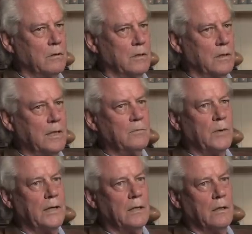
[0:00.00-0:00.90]
the dead
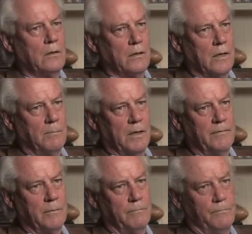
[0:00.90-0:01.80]
weight
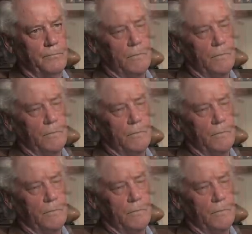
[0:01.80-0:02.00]
above them.